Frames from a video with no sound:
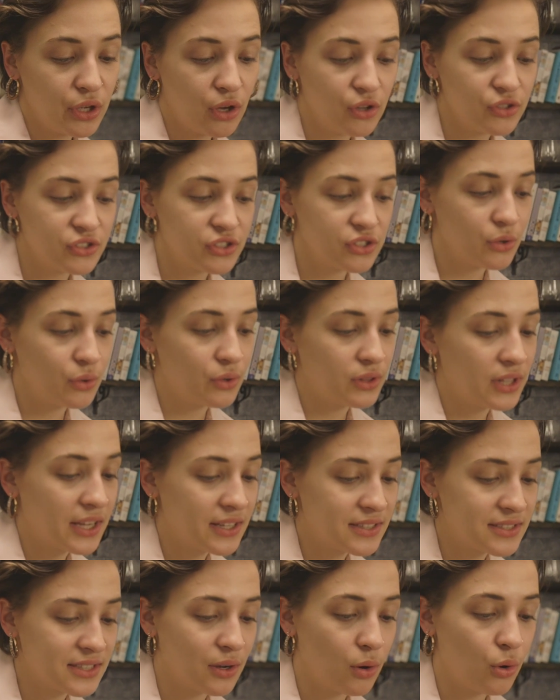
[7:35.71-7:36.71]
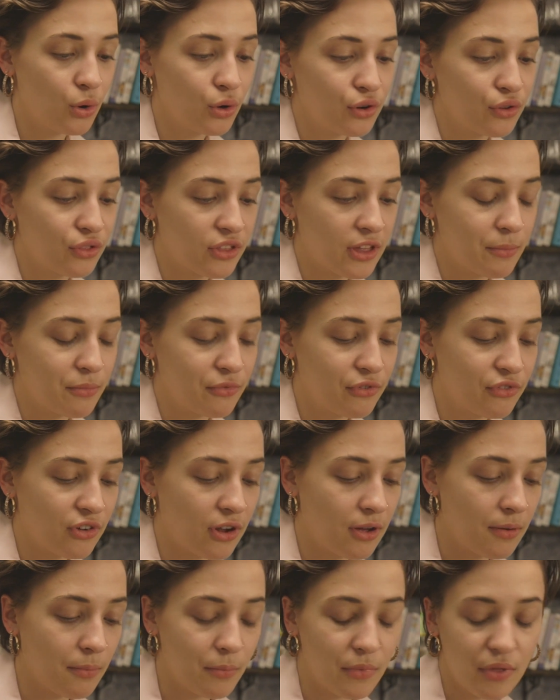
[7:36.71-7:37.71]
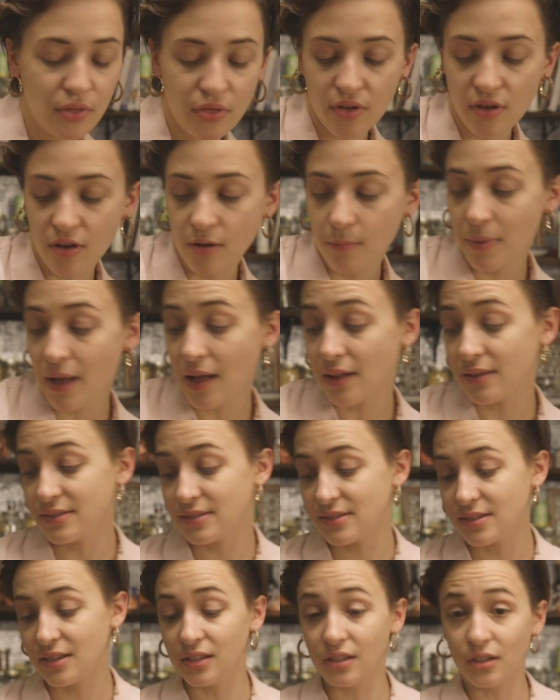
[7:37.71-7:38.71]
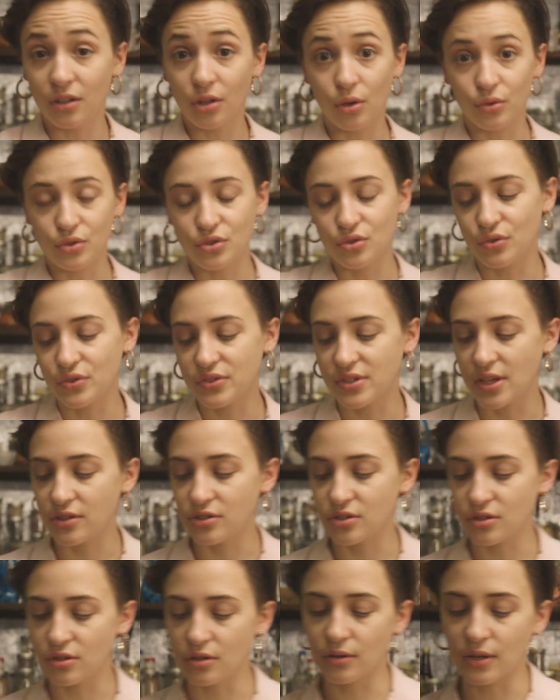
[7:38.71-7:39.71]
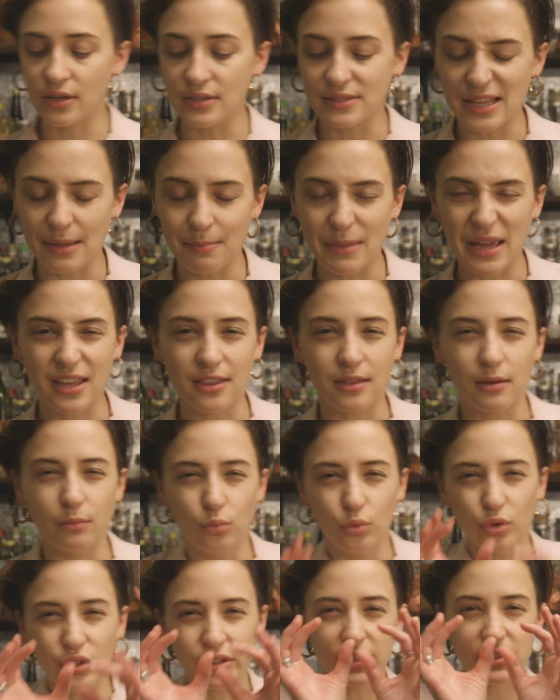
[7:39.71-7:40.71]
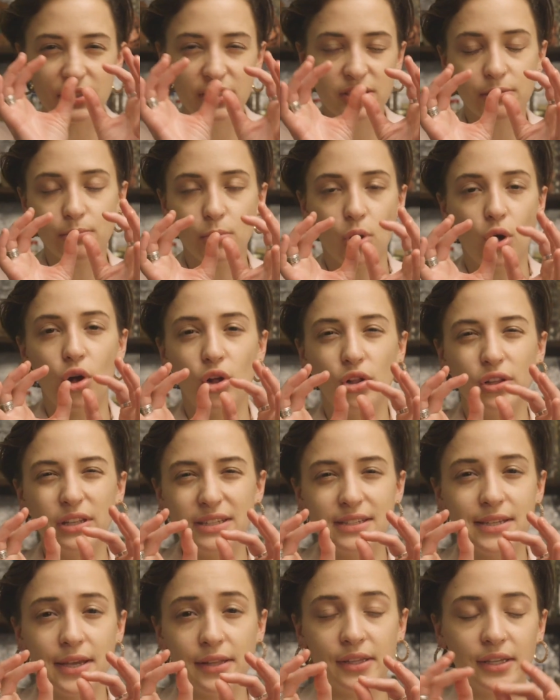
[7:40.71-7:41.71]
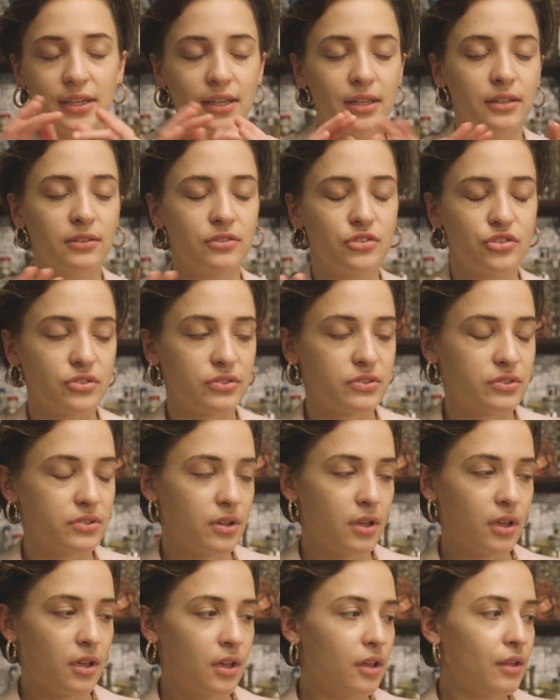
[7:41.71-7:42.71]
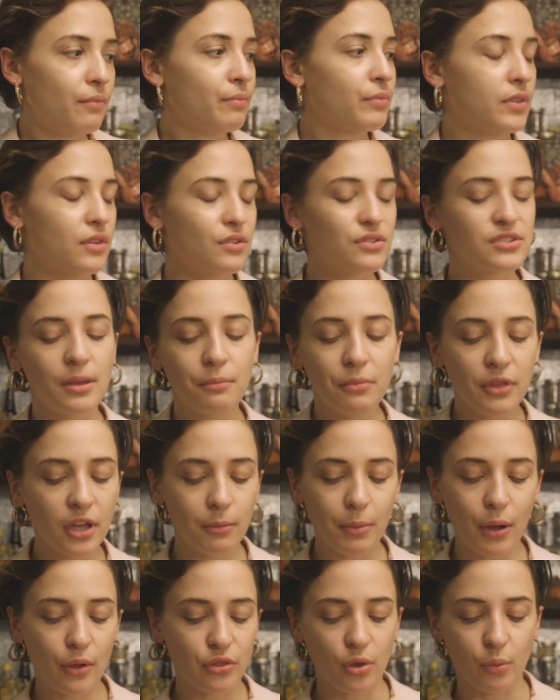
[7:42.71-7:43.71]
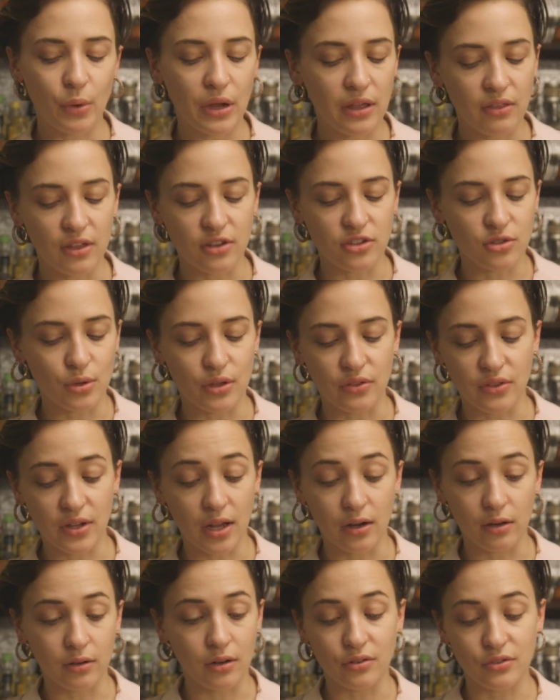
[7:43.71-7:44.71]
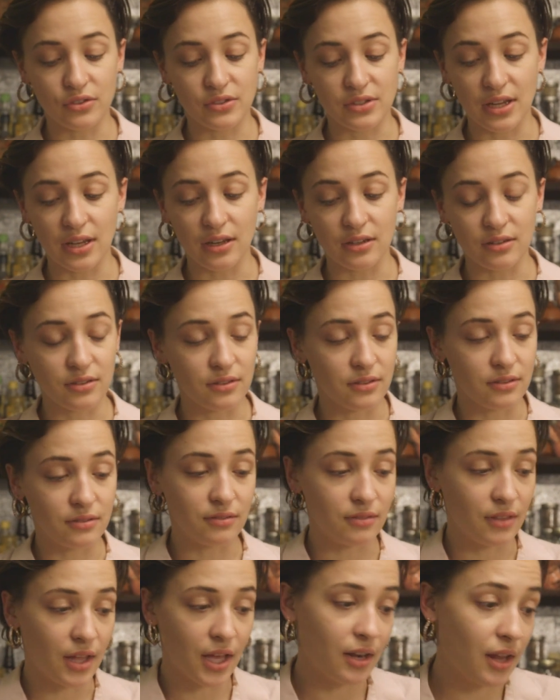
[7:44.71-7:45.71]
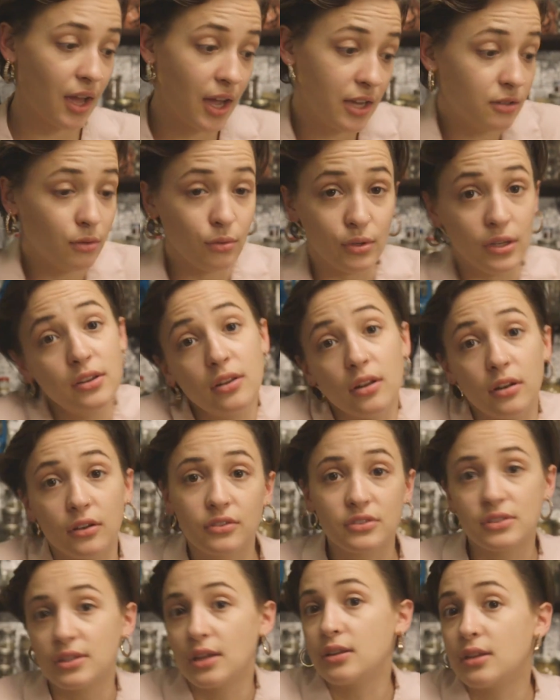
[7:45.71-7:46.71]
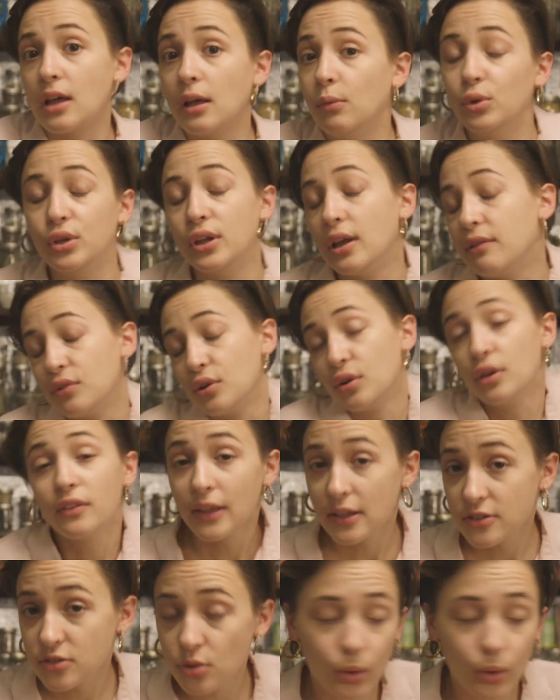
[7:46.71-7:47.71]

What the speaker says: also like to order them from the Palestinian Cultural Center because they make them really small and delicate and just, there's something about the way they do it that I don't understand, that I don't need to understand. I will never, and that's